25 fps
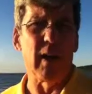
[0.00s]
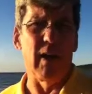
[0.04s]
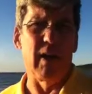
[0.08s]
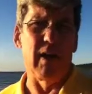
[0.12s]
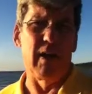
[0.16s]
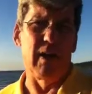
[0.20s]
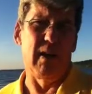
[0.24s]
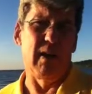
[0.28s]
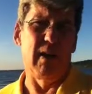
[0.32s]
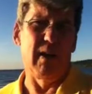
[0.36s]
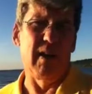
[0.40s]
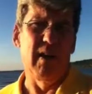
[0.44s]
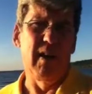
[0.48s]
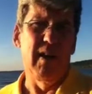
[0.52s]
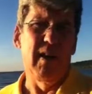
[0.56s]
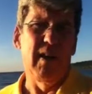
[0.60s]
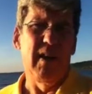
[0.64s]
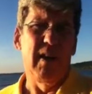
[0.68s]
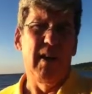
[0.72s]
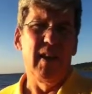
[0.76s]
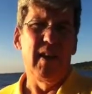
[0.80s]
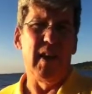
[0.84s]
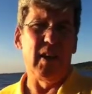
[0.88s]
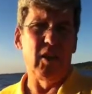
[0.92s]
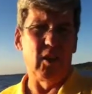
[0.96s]
our
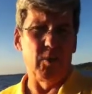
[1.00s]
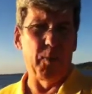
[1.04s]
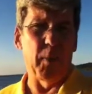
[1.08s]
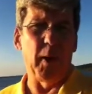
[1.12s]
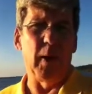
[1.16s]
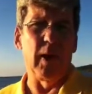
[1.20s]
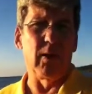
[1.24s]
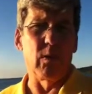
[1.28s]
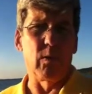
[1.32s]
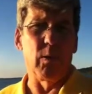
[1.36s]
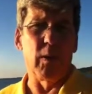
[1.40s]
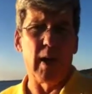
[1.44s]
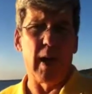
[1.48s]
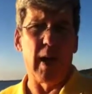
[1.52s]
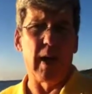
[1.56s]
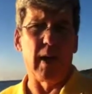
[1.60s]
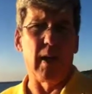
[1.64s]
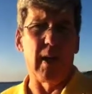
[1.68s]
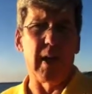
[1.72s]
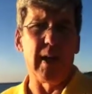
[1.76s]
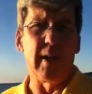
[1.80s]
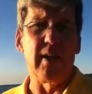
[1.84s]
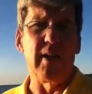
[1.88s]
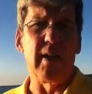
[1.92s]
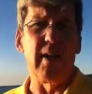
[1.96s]
experience with
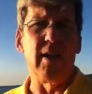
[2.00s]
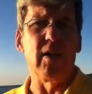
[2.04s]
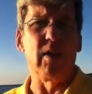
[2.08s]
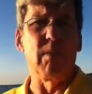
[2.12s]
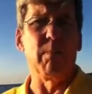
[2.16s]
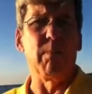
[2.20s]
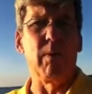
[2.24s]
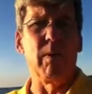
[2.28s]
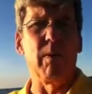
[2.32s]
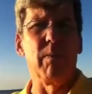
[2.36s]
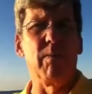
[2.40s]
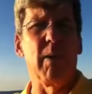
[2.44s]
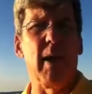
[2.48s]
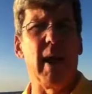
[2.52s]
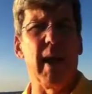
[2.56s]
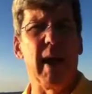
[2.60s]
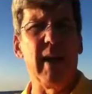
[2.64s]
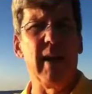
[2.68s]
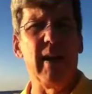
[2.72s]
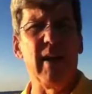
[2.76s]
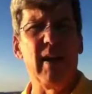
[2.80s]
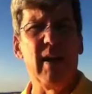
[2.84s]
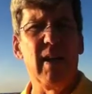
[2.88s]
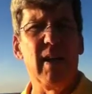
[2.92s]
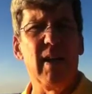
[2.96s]
online teaching
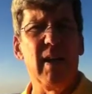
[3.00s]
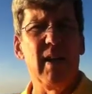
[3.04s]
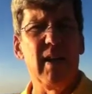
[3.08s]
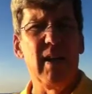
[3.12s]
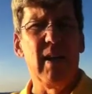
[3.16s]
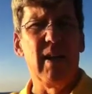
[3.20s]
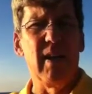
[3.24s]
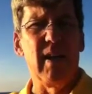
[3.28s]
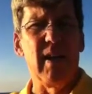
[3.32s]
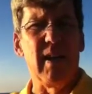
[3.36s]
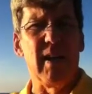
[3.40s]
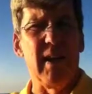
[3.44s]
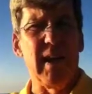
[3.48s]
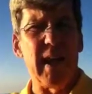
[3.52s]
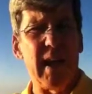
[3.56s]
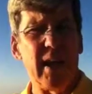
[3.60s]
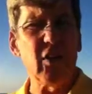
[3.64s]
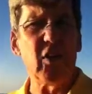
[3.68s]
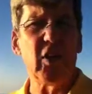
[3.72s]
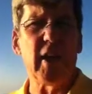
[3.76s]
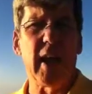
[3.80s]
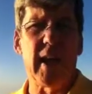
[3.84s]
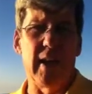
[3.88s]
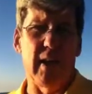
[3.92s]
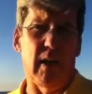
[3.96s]
by
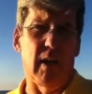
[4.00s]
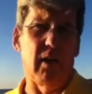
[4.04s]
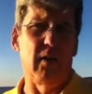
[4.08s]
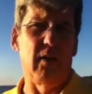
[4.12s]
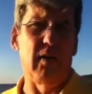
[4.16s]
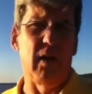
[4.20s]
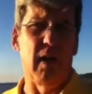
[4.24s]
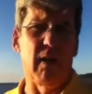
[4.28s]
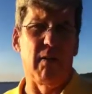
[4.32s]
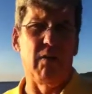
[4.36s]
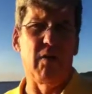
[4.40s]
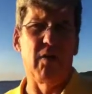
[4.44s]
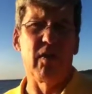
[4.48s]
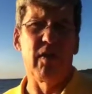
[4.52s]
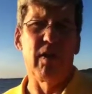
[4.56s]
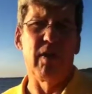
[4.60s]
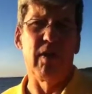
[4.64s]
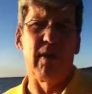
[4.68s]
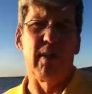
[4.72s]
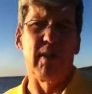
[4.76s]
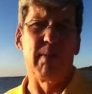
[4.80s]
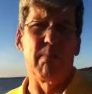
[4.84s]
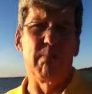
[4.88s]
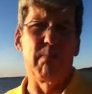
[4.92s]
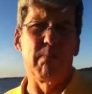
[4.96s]
educating ourselves.
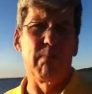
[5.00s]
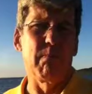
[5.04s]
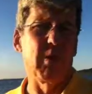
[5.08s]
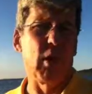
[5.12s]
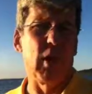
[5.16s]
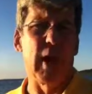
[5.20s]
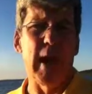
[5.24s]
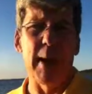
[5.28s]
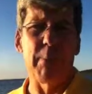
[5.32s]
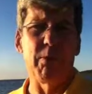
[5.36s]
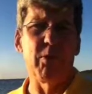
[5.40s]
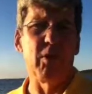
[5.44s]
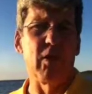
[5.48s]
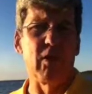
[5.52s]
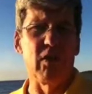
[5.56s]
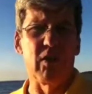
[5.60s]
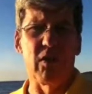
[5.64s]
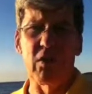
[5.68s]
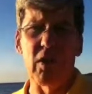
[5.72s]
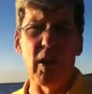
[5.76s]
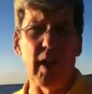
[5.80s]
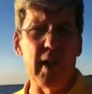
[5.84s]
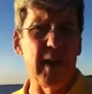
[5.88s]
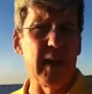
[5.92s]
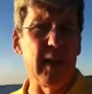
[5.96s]
Perhaps you're
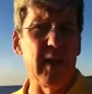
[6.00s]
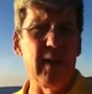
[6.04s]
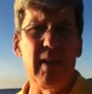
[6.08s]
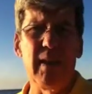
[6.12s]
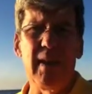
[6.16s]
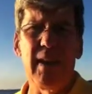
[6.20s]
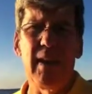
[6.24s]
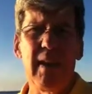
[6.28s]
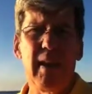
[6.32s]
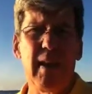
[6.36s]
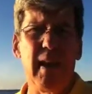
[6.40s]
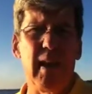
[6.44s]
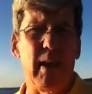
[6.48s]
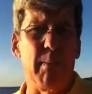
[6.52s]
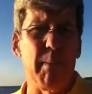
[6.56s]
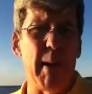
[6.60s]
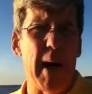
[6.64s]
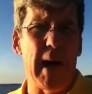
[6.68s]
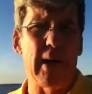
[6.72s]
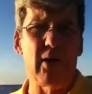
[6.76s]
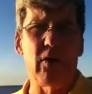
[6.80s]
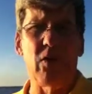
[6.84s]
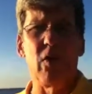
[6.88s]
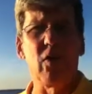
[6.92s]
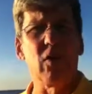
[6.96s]
studying in a
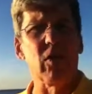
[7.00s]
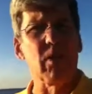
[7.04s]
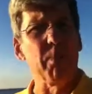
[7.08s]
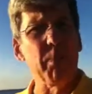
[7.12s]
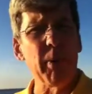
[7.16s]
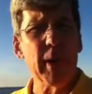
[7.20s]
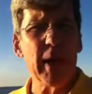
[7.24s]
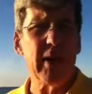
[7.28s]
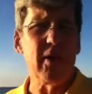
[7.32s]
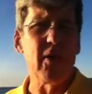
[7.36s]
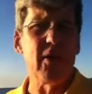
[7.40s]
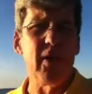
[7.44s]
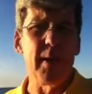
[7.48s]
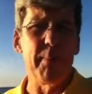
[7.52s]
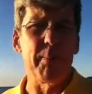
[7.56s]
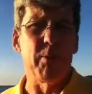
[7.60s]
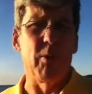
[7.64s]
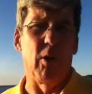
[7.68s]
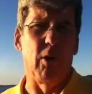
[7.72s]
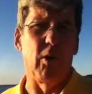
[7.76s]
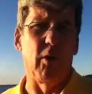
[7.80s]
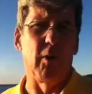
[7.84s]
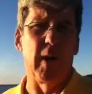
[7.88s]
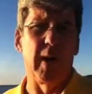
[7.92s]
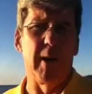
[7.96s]
master's or PhD
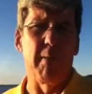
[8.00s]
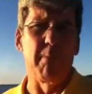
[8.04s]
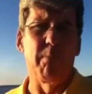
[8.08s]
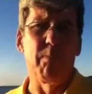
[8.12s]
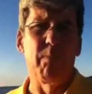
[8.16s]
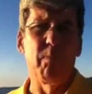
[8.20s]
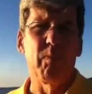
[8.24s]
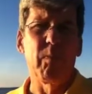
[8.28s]
program.